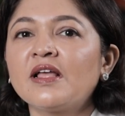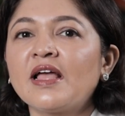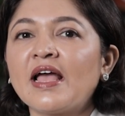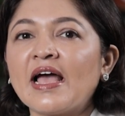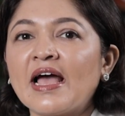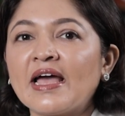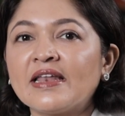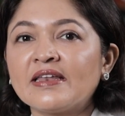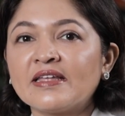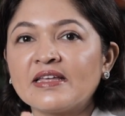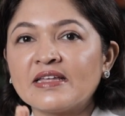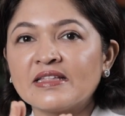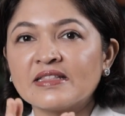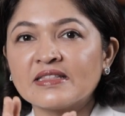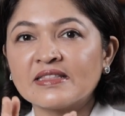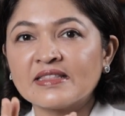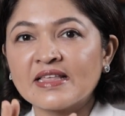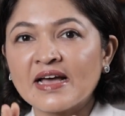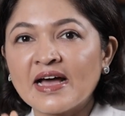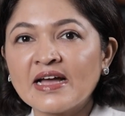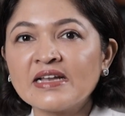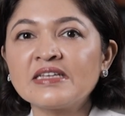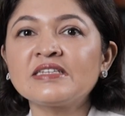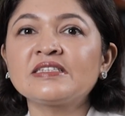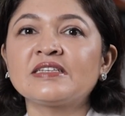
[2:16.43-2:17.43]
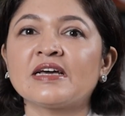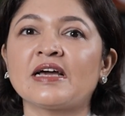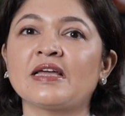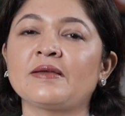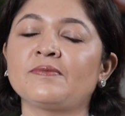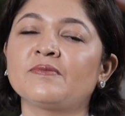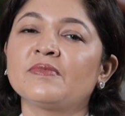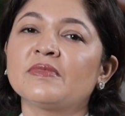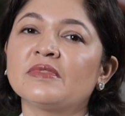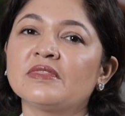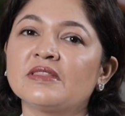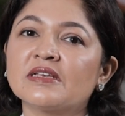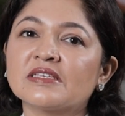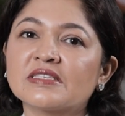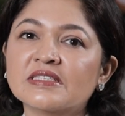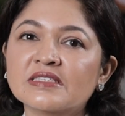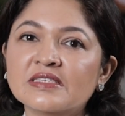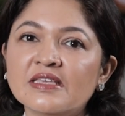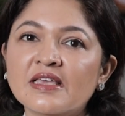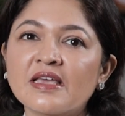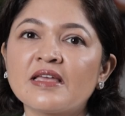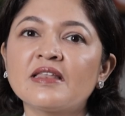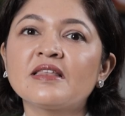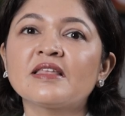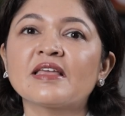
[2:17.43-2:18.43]
and in that time the
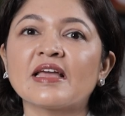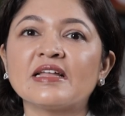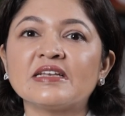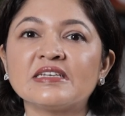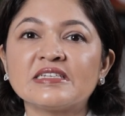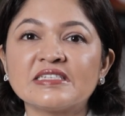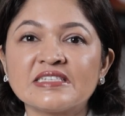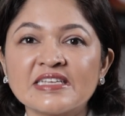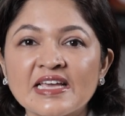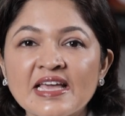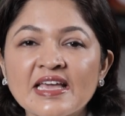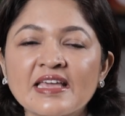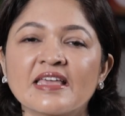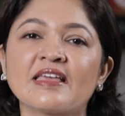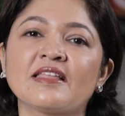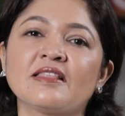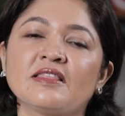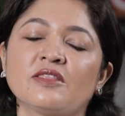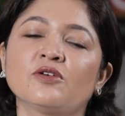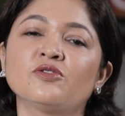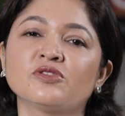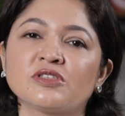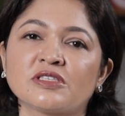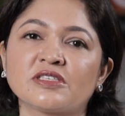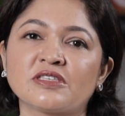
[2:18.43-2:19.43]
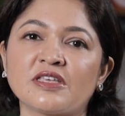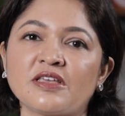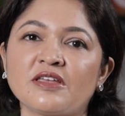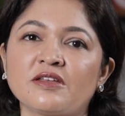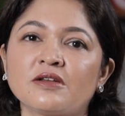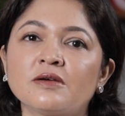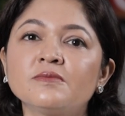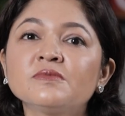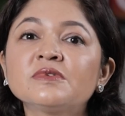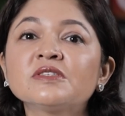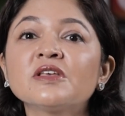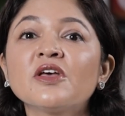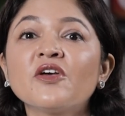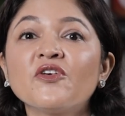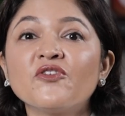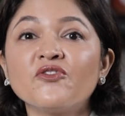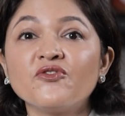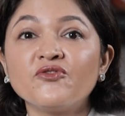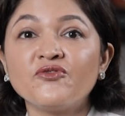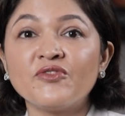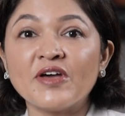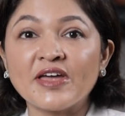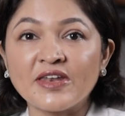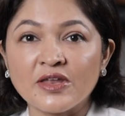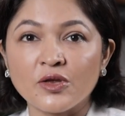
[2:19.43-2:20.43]
skin can take in those serums
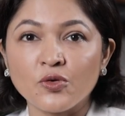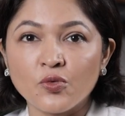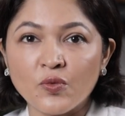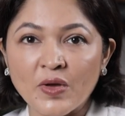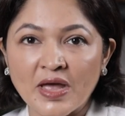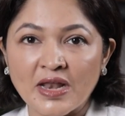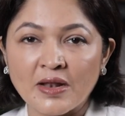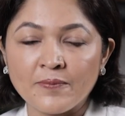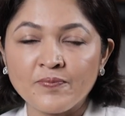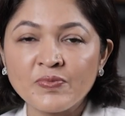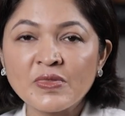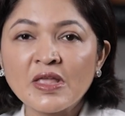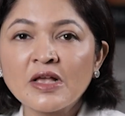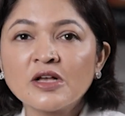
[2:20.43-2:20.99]
very well.